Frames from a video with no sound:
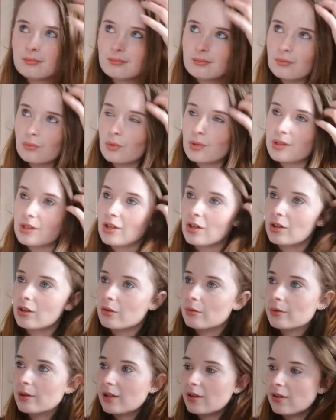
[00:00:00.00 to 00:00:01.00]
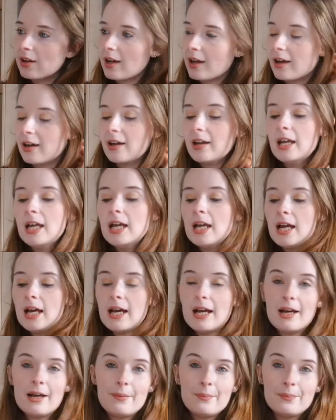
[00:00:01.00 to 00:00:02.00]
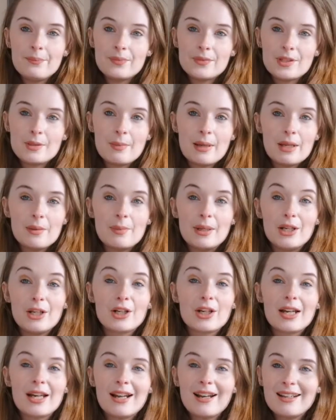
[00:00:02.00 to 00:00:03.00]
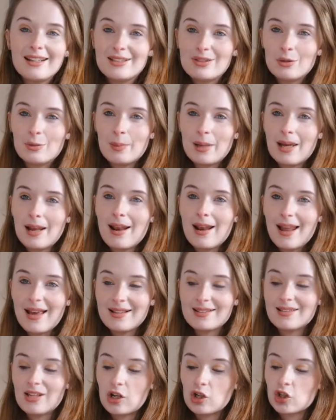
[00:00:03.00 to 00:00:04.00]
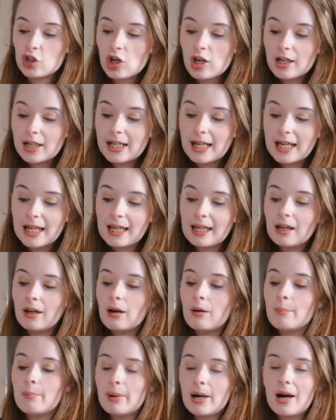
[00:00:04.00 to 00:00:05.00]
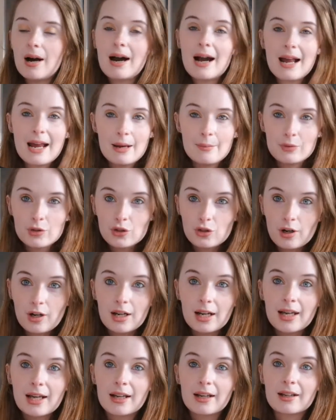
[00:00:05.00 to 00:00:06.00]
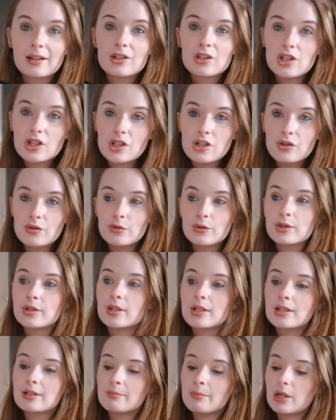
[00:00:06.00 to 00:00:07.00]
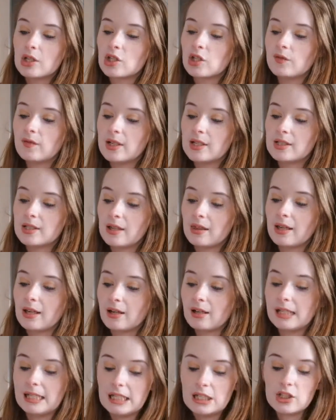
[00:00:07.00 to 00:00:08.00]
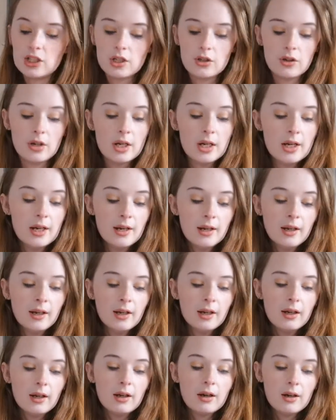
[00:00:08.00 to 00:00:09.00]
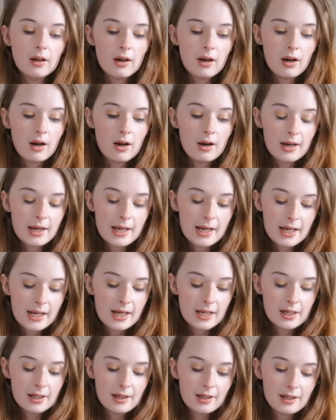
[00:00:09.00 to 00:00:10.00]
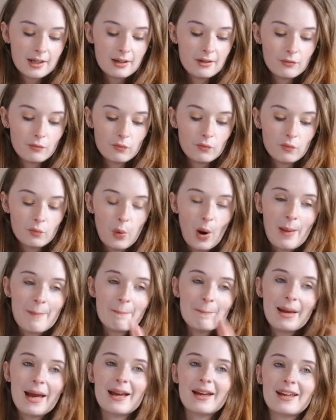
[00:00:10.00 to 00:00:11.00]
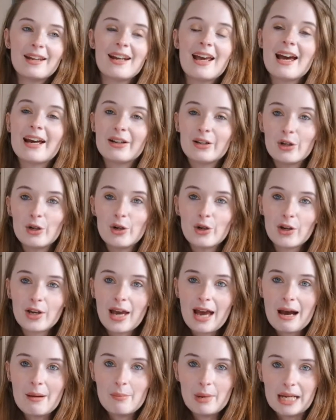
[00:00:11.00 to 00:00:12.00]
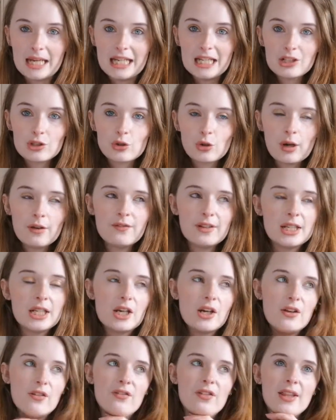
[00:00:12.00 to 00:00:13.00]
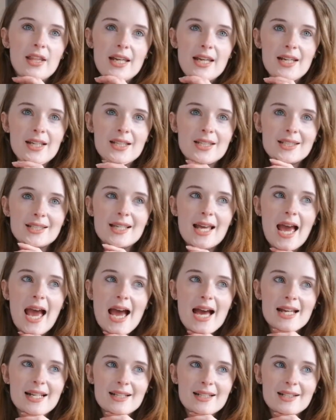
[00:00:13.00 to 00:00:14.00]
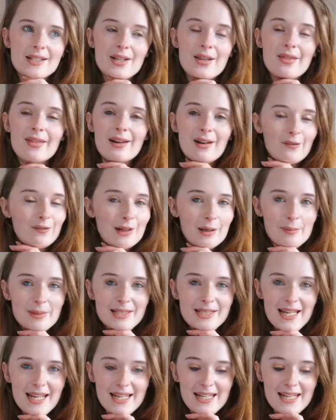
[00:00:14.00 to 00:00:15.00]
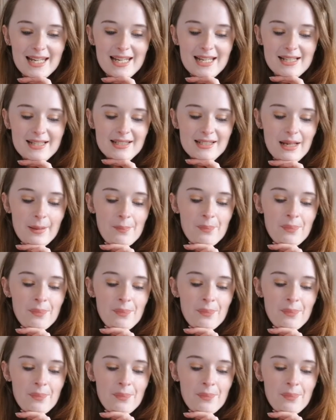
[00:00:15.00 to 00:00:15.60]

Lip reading: what is going on with this hair, to make me look a little bit less shiny, but I am struggling to use as much of it as I think I need to. I went back and had a look at my intro video for this, and the lovely Mercedes,